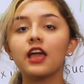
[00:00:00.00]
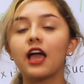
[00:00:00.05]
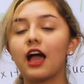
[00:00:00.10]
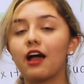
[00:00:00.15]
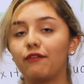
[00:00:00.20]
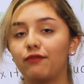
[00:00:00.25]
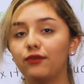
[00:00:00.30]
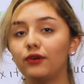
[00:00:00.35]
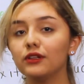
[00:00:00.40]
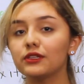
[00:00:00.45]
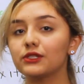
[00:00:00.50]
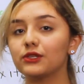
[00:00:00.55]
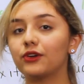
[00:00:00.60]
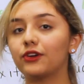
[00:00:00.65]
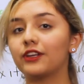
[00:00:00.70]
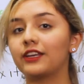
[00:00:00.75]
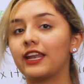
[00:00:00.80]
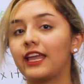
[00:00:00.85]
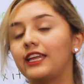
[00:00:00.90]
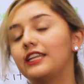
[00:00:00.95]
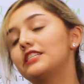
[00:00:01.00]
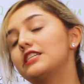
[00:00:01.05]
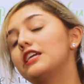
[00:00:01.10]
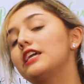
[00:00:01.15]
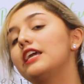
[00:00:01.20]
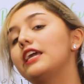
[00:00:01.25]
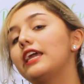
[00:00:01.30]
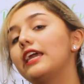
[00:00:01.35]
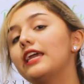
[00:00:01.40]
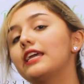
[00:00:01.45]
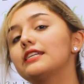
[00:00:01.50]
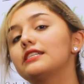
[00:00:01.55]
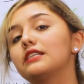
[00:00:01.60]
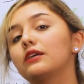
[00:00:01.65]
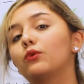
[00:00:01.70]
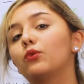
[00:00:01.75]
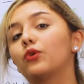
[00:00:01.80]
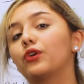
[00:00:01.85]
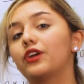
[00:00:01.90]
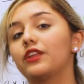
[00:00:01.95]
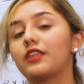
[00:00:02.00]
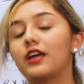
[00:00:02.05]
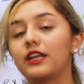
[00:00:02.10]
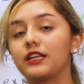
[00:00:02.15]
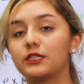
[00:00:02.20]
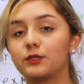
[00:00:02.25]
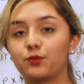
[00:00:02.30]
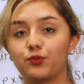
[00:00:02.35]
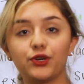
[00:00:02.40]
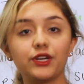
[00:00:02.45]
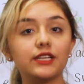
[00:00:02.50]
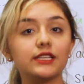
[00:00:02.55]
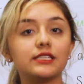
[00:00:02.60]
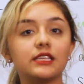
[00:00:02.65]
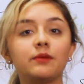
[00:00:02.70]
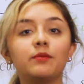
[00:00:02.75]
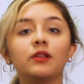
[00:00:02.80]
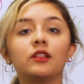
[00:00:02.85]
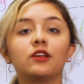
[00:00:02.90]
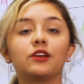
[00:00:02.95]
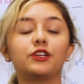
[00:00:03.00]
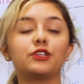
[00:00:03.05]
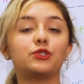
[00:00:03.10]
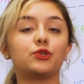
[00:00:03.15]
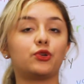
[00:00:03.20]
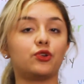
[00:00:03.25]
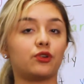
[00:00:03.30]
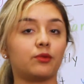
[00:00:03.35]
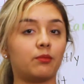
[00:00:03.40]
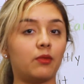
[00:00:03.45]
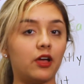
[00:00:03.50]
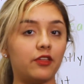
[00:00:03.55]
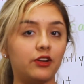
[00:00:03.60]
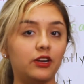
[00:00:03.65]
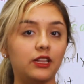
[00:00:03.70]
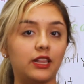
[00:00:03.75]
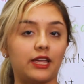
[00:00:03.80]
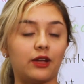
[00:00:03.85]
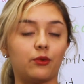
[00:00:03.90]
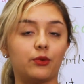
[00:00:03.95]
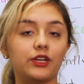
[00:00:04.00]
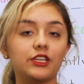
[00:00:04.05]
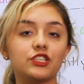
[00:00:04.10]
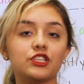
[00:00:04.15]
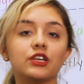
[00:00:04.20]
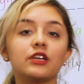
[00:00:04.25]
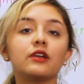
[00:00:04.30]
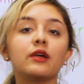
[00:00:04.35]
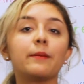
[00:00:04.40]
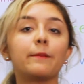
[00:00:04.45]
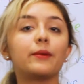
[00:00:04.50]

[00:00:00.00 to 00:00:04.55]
A false cognate is a word that is pretty similar to your mother language,